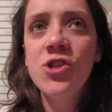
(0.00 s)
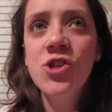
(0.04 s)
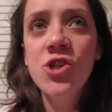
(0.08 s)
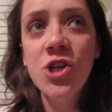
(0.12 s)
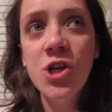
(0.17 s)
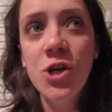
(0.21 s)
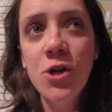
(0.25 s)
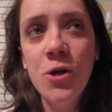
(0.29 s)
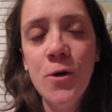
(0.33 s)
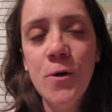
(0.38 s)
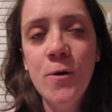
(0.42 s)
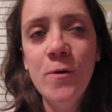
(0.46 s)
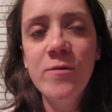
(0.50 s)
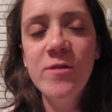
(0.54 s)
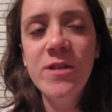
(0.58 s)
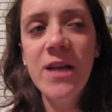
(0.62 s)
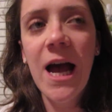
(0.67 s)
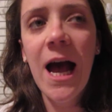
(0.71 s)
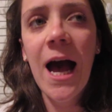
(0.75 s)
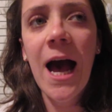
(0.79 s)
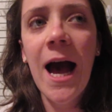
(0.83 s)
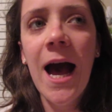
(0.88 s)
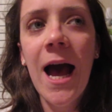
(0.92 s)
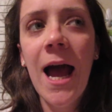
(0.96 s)
shoes,
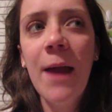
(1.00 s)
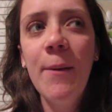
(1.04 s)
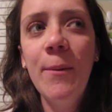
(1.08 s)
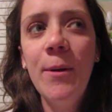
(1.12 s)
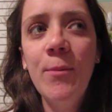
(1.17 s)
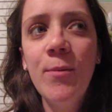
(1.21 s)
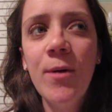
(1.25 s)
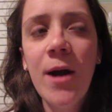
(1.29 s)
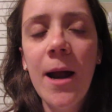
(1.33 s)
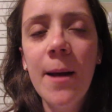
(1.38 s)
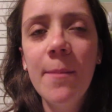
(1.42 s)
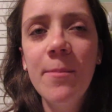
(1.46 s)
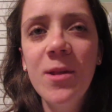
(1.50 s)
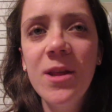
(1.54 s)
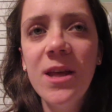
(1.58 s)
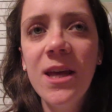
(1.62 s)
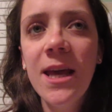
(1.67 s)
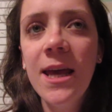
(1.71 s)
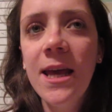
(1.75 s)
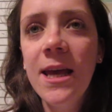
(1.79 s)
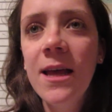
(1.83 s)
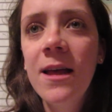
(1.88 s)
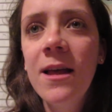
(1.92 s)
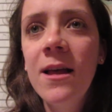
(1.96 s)
you would
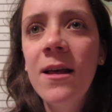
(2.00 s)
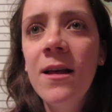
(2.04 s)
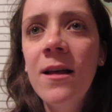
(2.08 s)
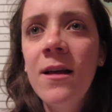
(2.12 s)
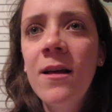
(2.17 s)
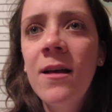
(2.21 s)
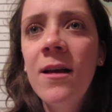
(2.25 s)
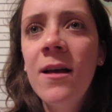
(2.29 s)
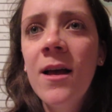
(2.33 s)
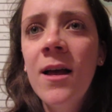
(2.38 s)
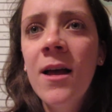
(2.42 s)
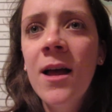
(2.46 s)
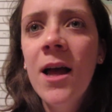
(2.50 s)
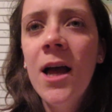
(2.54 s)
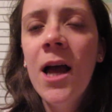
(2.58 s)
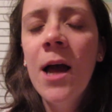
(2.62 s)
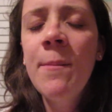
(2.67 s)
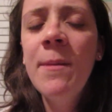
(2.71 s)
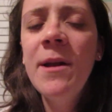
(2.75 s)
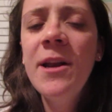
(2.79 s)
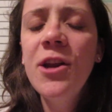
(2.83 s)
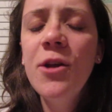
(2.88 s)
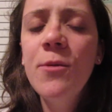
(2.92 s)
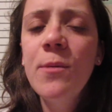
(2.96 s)
probably
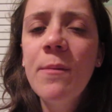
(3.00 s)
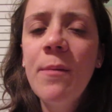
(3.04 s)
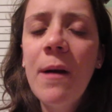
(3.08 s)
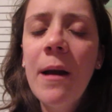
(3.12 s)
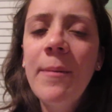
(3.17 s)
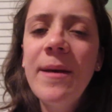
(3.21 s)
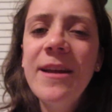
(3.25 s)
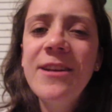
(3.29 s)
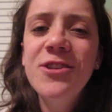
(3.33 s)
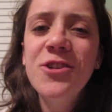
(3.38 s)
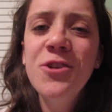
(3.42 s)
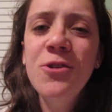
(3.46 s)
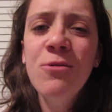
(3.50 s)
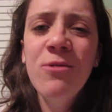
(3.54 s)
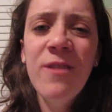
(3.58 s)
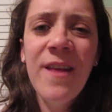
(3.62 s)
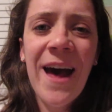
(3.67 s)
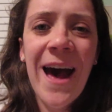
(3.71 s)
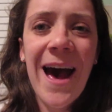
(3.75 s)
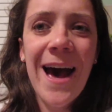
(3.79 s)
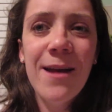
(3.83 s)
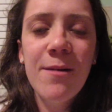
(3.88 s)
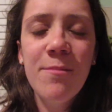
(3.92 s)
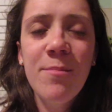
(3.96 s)
do
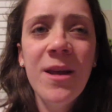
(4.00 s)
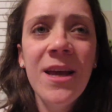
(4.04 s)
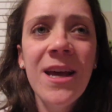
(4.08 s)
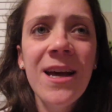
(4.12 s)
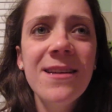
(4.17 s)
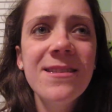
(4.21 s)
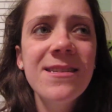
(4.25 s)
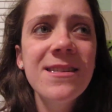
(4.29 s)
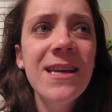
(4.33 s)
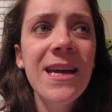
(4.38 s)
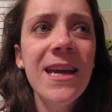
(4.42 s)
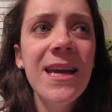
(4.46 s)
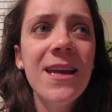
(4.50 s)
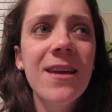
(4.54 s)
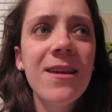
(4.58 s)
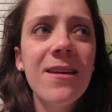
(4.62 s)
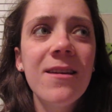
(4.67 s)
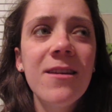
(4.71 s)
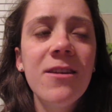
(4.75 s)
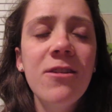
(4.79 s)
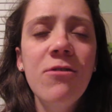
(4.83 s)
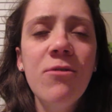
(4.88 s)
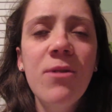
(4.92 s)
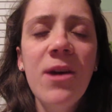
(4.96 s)
that because, like,
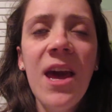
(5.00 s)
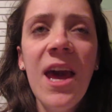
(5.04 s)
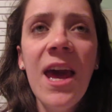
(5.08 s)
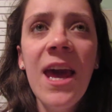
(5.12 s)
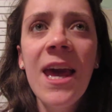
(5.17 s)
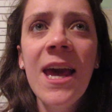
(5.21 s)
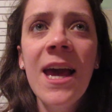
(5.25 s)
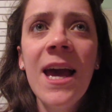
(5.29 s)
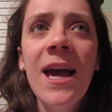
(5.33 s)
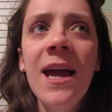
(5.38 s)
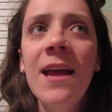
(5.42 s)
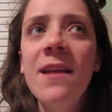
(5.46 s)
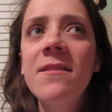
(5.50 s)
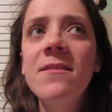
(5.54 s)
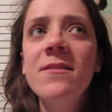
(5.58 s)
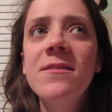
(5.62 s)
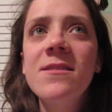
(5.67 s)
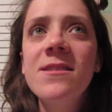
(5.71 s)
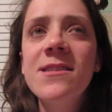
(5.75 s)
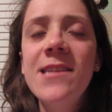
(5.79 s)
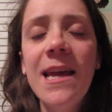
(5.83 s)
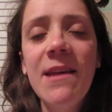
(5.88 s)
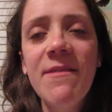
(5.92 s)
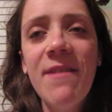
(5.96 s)
you can't
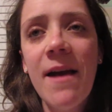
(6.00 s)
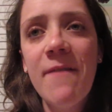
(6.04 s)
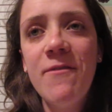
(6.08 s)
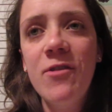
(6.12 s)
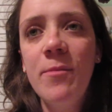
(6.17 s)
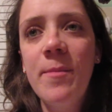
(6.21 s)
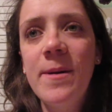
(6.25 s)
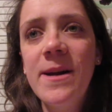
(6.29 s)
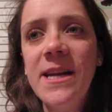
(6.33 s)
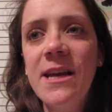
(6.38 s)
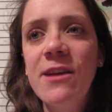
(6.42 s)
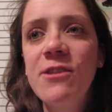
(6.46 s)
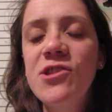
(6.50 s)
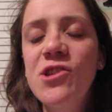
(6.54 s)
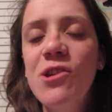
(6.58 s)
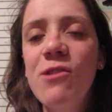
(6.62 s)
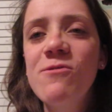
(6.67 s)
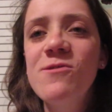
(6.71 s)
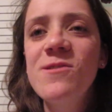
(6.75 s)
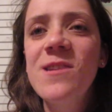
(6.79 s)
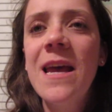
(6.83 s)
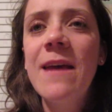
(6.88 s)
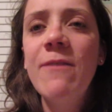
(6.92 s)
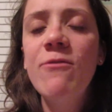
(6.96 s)
save everybody. So
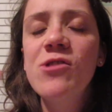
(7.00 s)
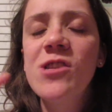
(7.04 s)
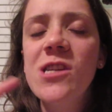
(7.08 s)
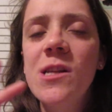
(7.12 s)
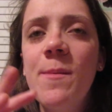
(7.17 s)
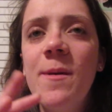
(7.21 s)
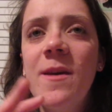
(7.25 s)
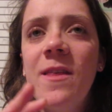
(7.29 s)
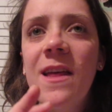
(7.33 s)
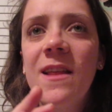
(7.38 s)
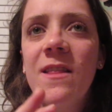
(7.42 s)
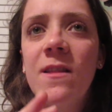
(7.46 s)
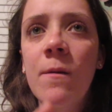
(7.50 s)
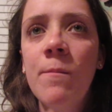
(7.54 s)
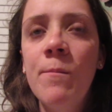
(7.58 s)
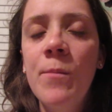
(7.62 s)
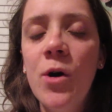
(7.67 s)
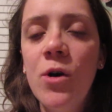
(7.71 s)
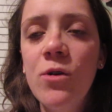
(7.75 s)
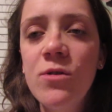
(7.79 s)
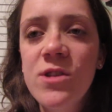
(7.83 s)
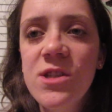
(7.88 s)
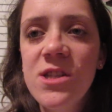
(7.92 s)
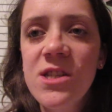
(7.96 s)
you save who's going to be, like,
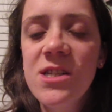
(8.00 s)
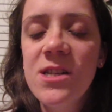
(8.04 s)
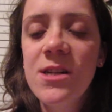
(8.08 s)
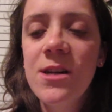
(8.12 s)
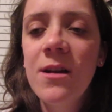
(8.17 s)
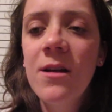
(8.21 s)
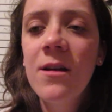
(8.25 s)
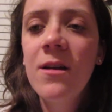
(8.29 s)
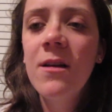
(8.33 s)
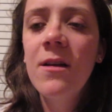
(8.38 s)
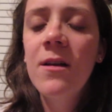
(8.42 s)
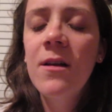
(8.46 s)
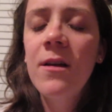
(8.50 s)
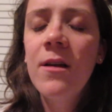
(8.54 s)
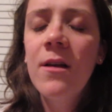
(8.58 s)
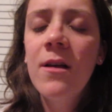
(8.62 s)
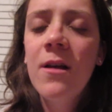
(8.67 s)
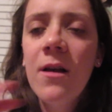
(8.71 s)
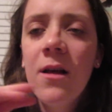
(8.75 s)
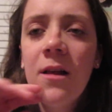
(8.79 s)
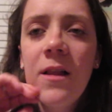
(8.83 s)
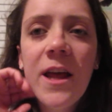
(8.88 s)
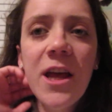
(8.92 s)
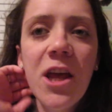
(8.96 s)
who
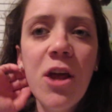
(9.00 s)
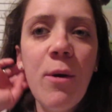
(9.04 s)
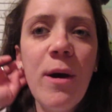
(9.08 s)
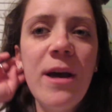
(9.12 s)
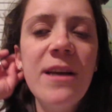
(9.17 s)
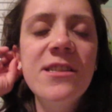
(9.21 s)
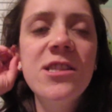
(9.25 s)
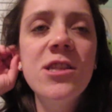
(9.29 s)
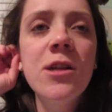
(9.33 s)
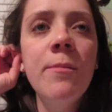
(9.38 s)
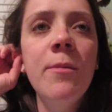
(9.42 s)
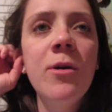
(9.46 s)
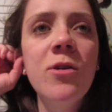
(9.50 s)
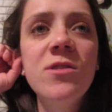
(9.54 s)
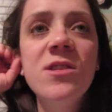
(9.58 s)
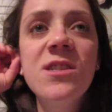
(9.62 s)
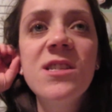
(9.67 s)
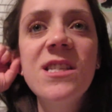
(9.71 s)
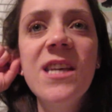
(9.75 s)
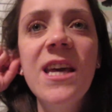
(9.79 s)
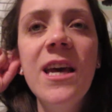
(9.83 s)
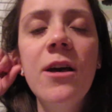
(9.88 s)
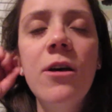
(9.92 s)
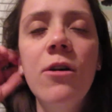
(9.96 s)
has the most
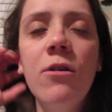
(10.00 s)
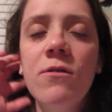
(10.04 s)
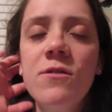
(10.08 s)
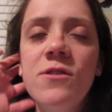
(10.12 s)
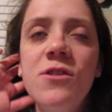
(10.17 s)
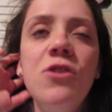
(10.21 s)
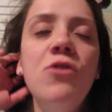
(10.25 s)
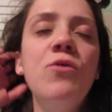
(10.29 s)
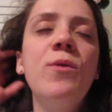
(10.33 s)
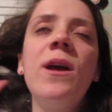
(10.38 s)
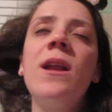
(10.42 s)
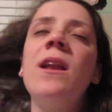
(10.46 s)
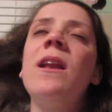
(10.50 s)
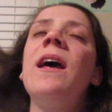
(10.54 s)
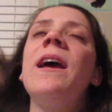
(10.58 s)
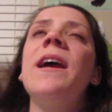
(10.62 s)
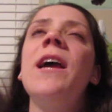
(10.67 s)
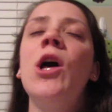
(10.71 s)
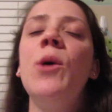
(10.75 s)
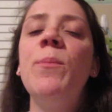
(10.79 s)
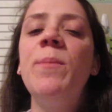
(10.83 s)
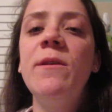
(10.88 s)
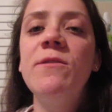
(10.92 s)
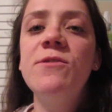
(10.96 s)
skills, who can, like,
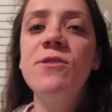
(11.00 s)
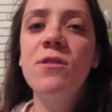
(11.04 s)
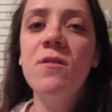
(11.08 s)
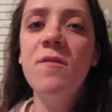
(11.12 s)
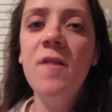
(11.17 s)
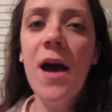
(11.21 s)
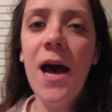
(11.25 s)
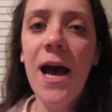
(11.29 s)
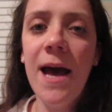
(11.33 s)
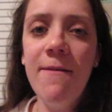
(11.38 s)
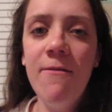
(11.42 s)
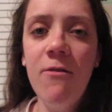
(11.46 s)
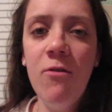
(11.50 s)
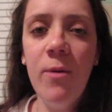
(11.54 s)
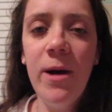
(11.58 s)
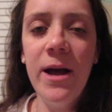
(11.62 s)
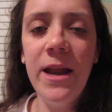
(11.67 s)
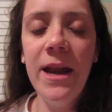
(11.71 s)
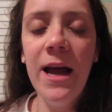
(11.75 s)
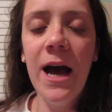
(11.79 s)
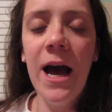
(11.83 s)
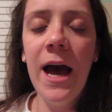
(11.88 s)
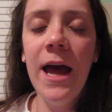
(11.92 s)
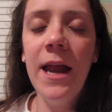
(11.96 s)
help you survive and
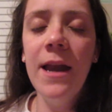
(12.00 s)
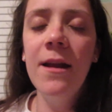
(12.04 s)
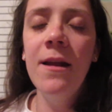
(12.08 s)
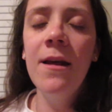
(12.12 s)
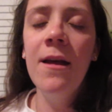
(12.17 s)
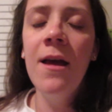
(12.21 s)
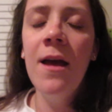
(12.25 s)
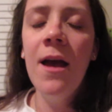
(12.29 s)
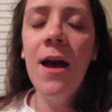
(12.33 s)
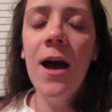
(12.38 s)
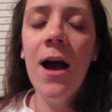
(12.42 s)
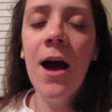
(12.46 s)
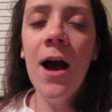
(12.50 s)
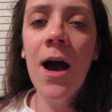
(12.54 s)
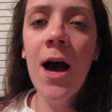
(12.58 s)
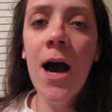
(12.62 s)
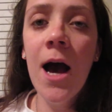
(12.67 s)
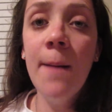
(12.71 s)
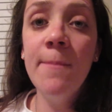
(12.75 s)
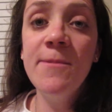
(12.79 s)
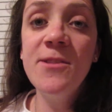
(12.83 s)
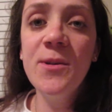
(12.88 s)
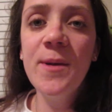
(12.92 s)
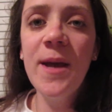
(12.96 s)
whatnot.
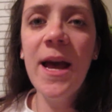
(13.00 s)
It